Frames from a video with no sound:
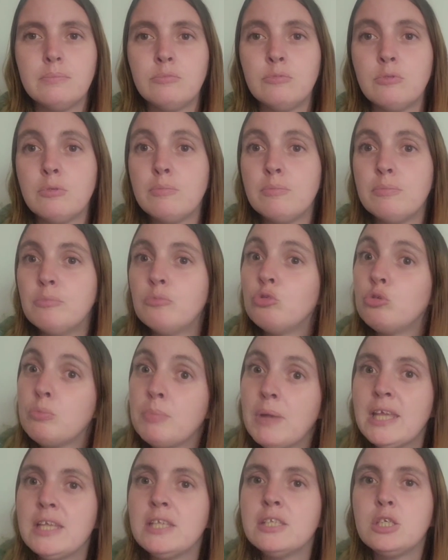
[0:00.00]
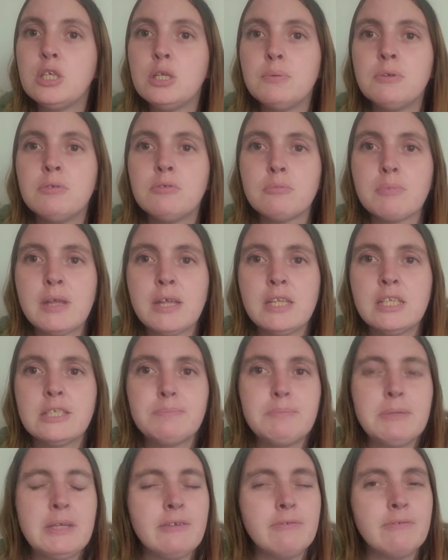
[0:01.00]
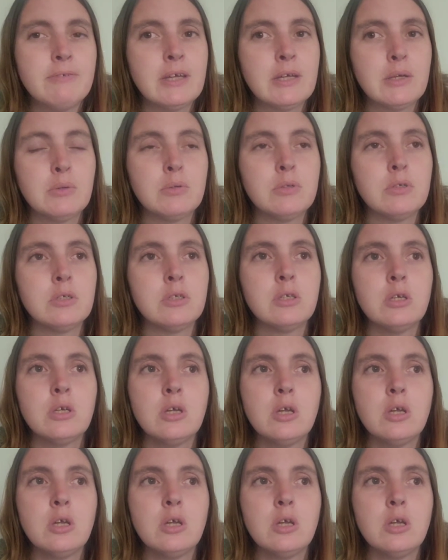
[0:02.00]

human remains being found